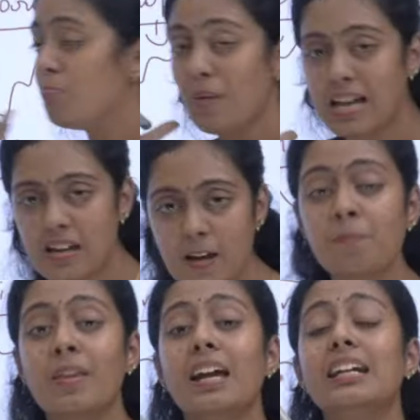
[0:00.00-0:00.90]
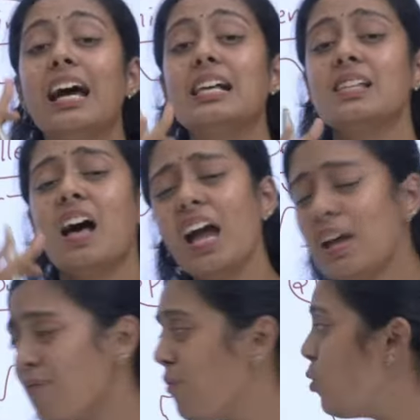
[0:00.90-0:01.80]
bigger, it has high
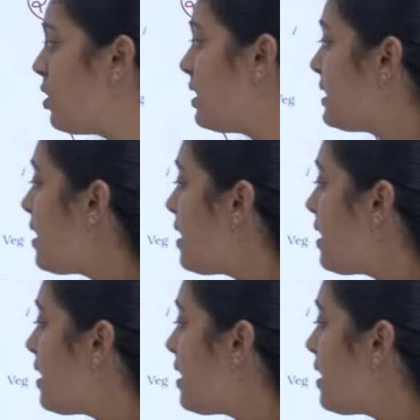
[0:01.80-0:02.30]
food reserve